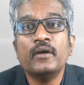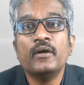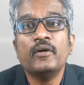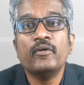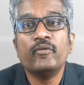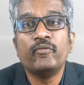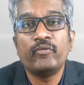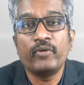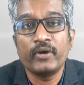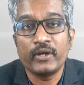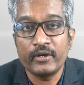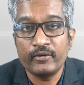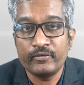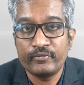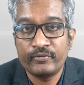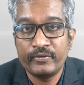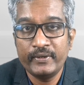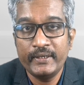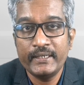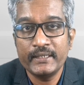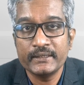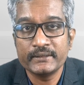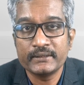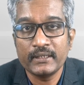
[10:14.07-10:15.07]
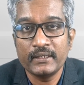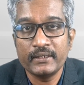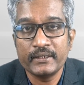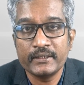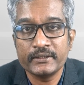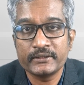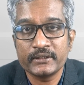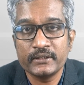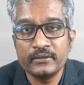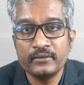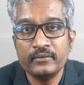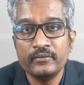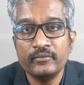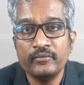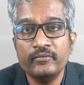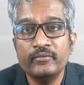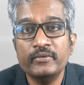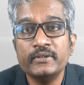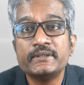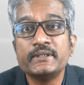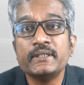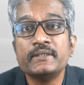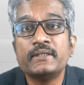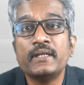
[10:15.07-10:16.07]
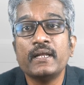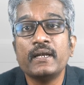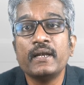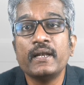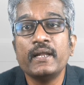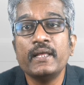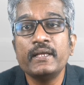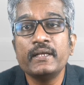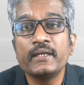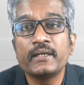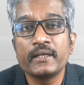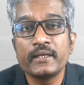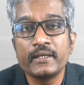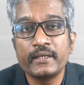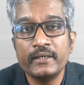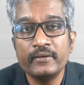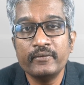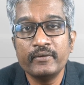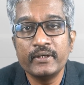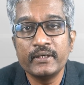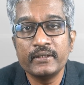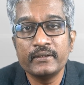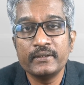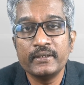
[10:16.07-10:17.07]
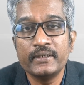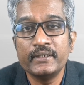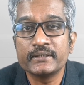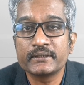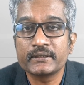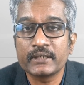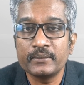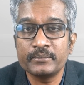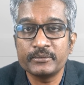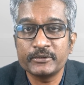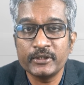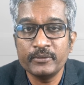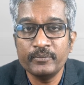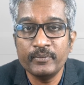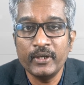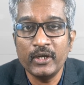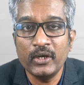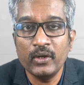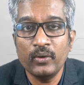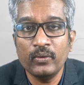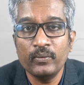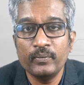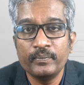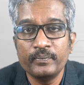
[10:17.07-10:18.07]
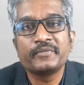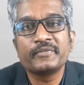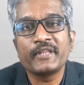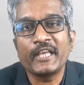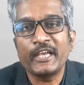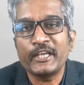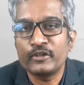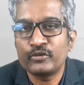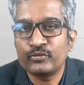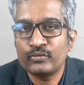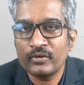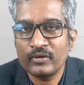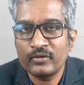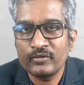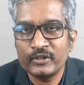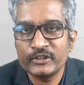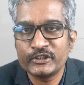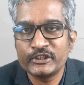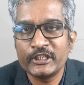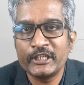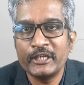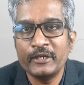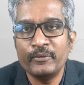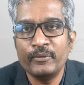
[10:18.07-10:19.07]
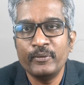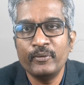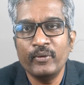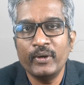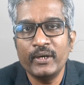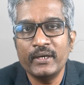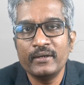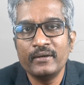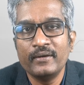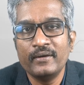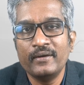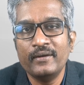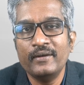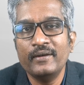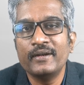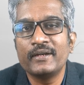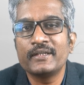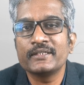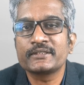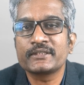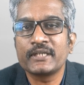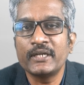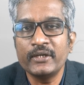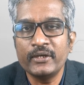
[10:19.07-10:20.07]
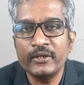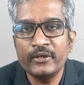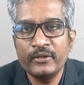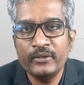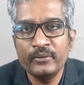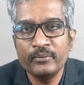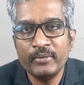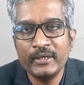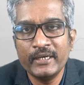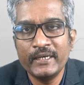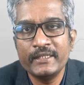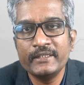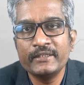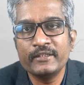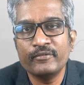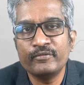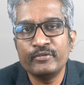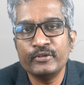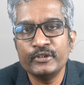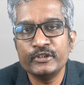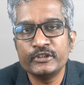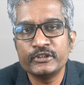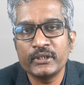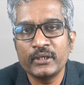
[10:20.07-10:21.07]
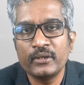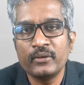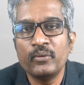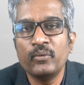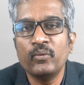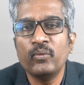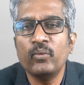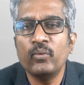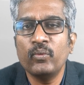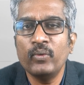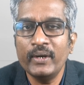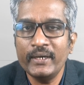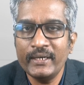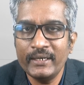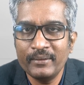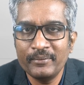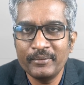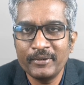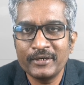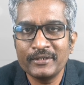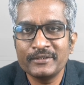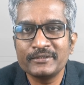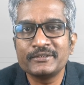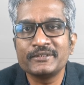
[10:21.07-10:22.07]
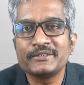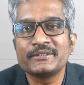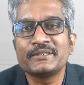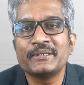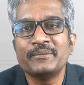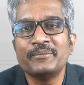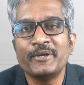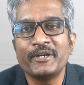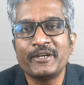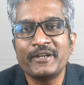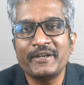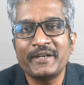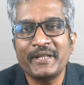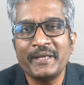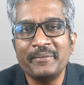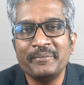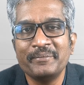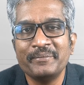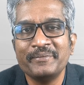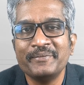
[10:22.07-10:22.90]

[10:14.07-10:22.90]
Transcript: For a free consultation, visit the link given in the description below. Thanks for watching, everyone. Let us continue building the future, one embedded system at a time.